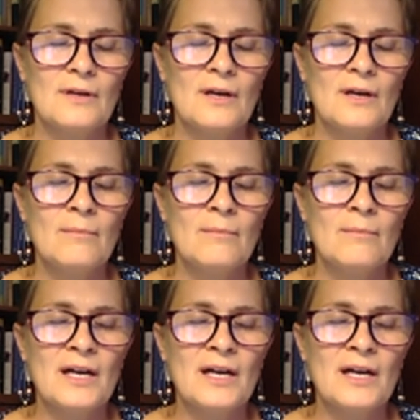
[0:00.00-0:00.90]

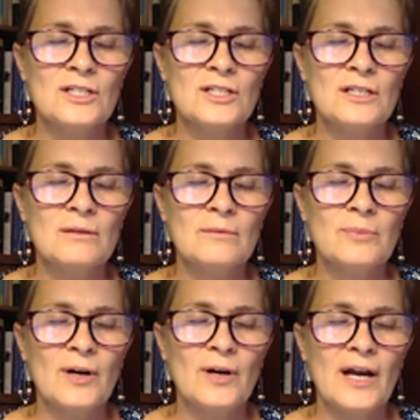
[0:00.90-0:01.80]
Imagine
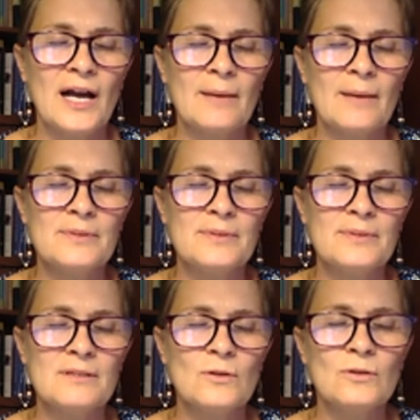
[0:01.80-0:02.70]
perhaps who's
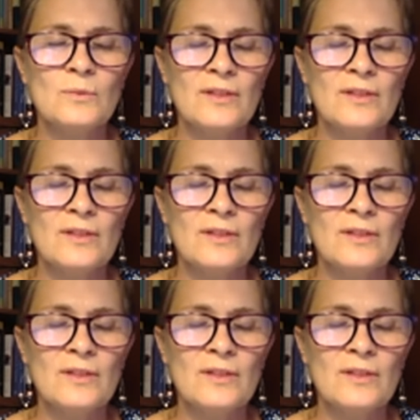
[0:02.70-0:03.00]
with you